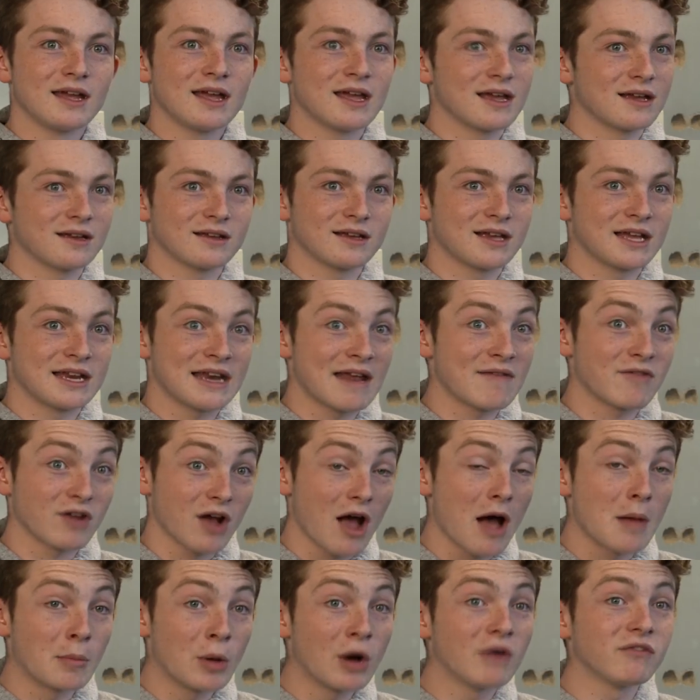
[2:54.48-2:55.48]
it can never
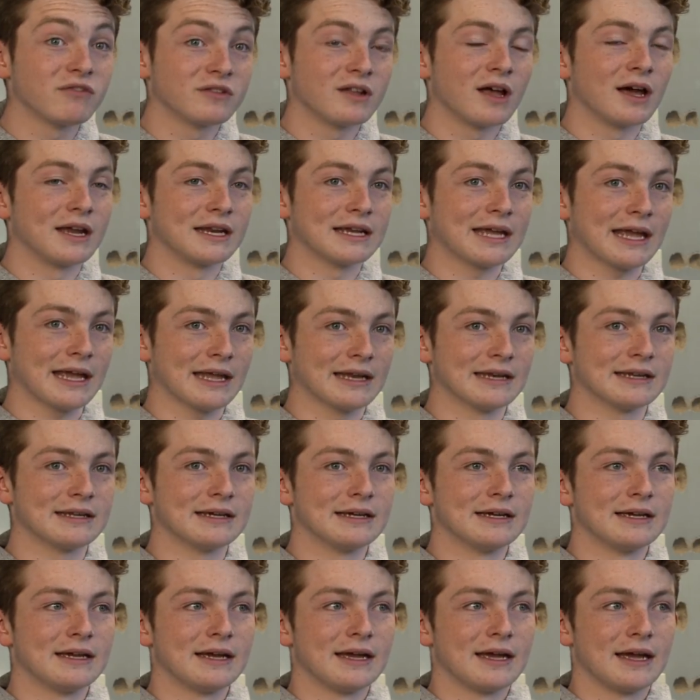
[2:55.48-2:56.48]
come offline again,
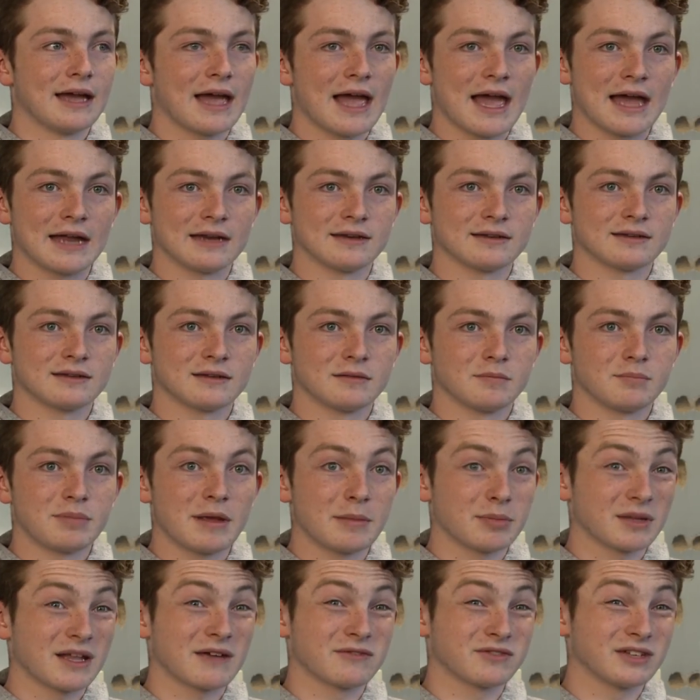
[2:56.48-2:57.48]
and
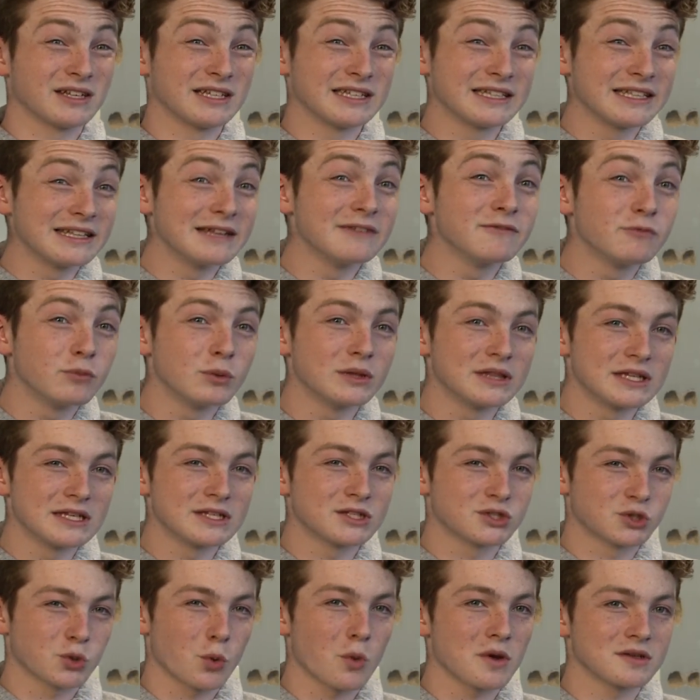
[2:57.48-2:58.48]
people have to live with
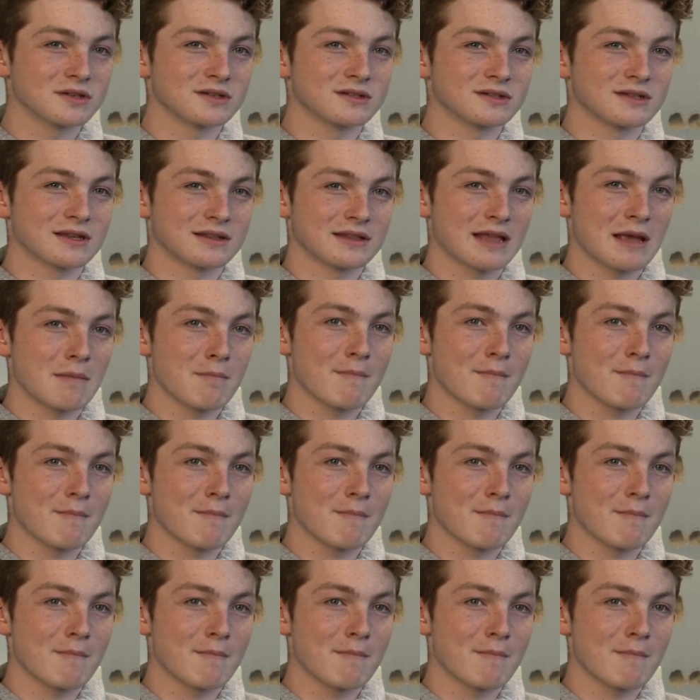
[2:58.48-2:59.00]
these choices that they